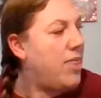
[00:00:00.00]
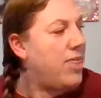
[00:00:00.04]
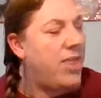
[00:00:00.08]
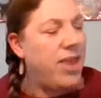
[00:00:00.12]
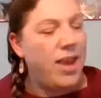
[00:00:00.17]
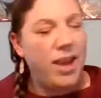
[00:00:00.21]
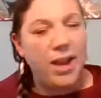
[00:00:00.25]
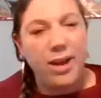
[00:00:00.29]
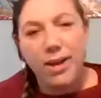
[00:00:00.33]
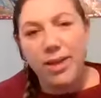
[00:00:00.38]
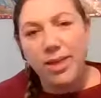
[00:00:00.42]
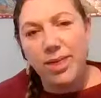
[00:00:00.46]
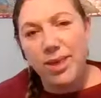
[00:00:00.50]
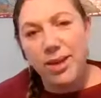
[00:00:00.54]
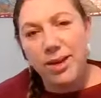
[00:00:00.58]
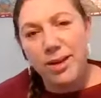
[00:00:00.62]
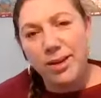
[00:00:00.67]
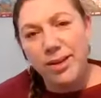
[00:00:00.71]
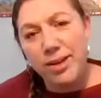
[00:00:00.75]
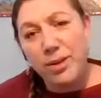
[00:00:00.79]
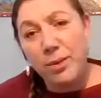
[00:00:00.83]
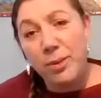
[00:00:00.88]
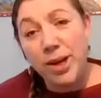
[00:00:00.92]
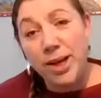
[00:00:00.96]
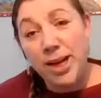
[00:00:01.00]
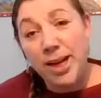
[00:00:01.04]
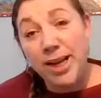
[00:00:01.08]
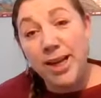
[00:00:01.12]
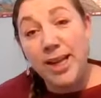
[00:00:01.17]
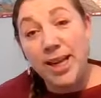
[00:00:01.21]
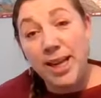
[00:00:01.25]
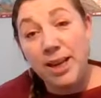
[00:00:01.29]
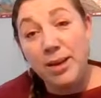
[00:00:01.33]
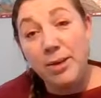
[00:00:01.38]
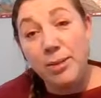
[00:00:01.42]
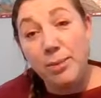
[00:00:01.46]
the one that
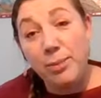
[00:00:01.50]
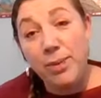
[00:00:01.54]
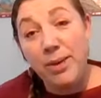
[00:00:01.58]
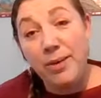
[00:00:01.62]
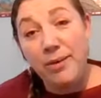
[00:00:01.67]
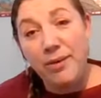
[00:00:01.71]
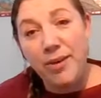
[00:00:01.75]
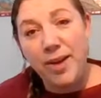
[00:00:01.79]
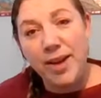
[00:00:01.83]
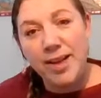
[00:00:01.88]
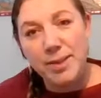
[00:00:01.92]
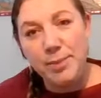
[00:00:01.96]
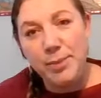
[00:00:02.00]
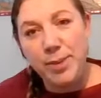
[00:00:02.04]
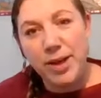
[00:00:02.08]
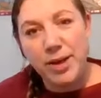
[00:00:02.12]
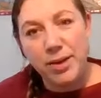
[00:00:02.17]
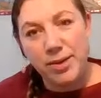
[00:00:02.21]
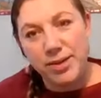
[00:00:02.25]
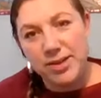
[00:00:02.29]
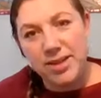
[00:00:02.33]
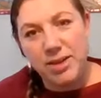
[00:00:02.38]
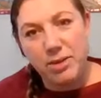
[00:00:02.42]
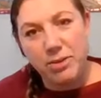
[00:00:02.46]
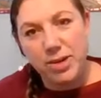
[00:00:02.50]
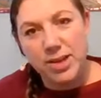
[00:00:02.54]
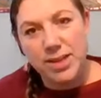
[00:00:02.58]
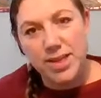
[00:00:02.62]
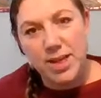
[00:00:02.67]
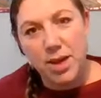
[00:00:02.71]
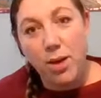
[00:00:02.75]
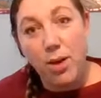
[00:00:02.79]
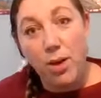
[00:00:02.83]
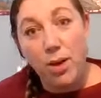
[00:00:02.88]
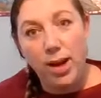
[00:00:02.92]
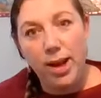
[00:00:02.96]
needed to be fixed because there was
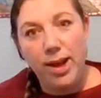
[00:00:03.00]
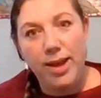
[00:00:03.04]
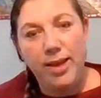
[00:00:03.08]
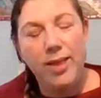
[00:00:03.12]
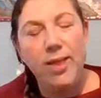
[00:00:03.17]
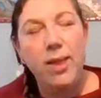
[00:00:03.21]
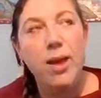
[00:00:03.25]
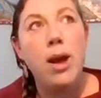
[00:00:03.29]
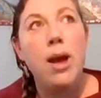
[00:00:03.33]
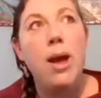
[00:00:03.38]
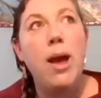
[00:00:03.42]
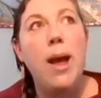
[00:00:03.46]
a hole in,